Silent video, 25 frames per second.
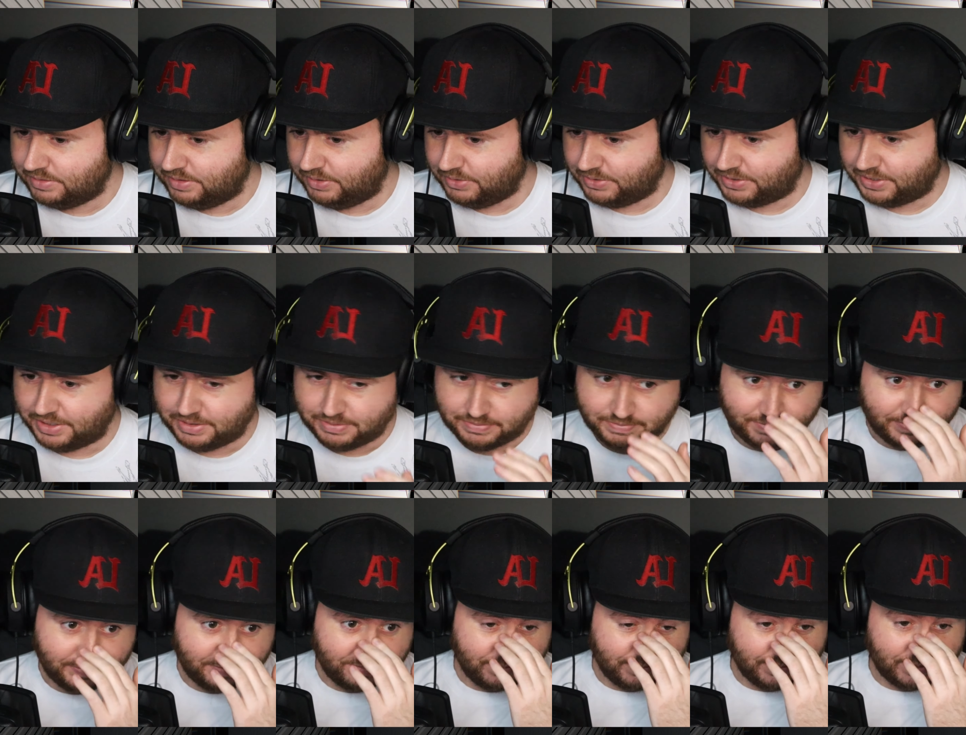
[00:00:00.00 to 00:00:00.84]
okay,
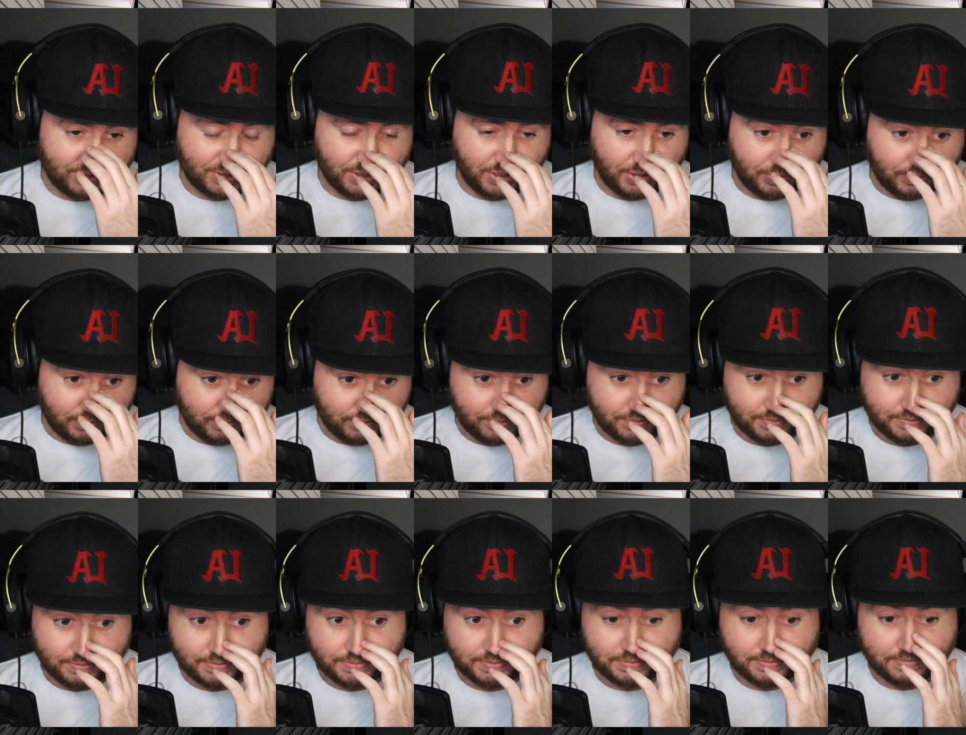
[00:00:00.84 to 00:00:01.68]
so
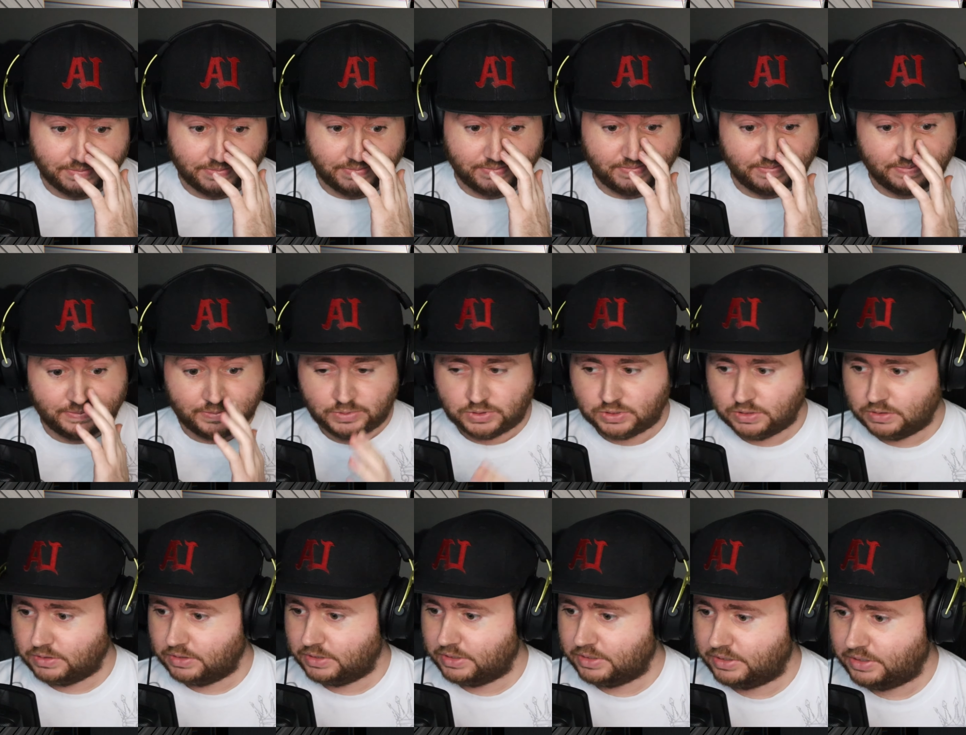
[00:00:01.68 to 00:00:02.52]

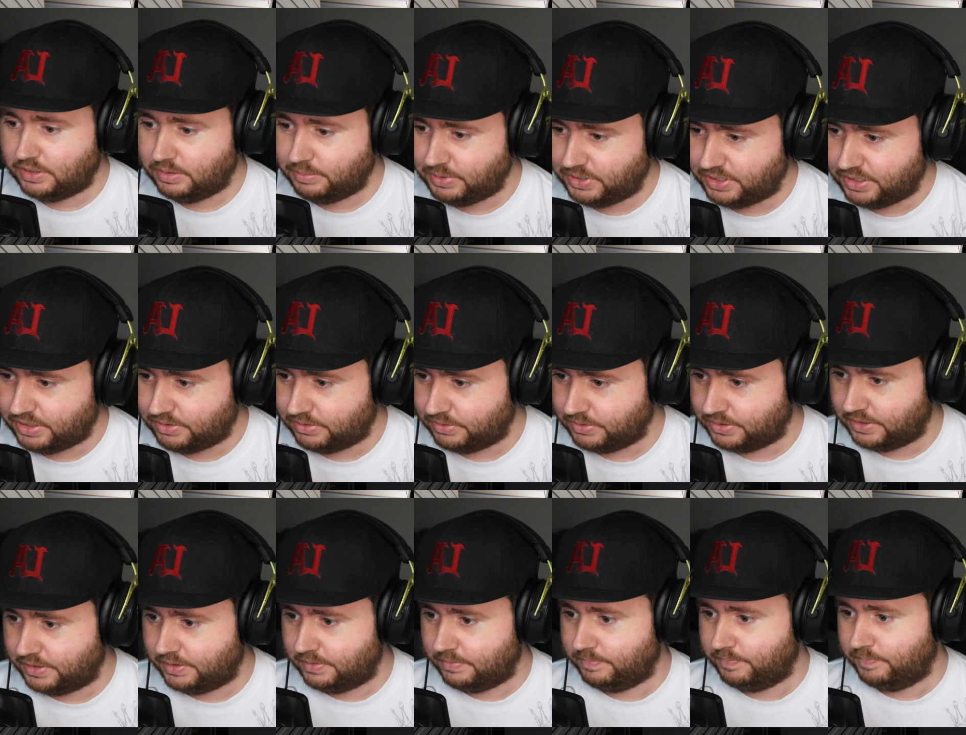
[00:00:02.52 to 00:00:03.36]
so hear me out,
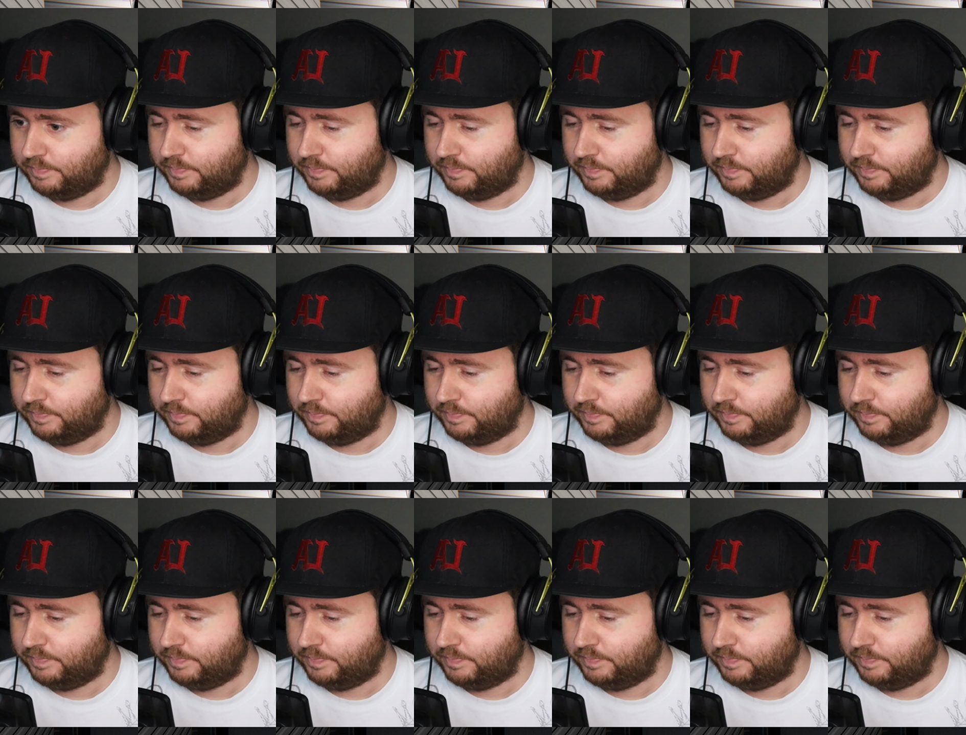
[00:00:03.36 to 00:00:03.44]
okay?